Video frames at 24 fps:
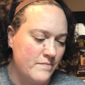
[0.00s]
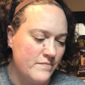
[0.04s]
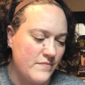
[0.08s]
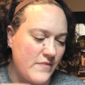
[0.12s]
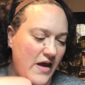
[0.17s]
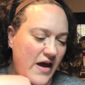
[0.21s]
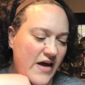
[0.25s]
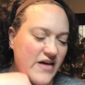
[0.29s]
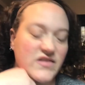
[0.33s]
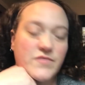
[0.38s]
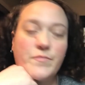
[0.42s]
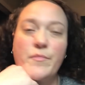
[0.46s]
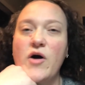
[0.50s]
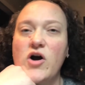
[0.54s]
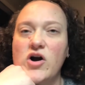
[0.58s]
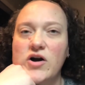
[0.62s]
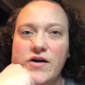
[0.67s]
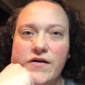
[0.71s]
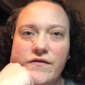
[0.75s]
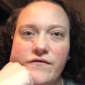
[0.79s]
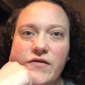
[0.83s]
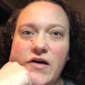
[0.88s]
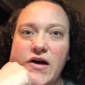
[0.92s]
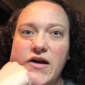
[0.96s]
as part
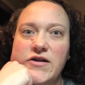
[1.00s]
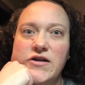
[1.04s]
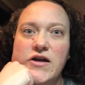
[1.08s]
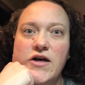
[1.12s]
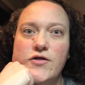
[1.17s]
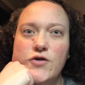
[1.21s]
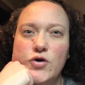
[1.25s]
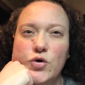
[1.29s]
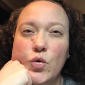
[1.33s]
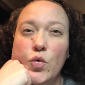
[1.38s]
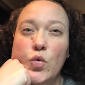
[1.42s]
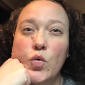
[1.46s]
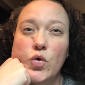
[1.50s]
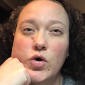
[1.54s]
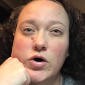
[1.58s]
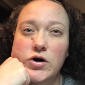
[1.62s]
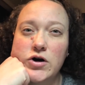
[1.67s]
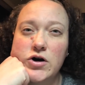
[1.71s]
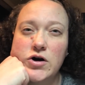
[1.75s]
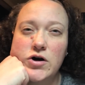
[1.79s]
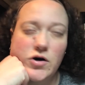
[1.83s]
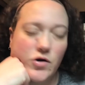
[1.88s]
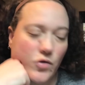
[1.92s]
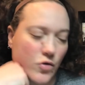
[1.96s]
of another
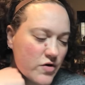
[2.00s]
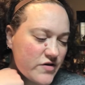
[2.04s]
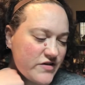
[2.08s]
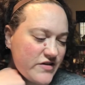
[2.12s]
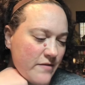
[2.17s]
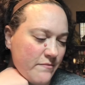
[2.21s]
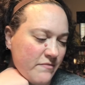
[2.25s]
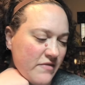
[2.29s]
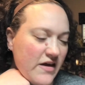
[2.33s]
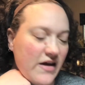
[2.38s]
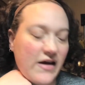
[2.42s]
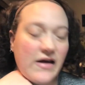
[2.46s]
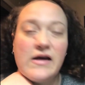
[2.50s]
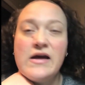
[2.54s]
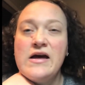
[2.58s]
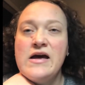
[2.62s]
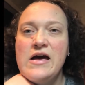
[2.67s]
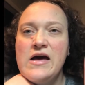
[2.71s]
order or something,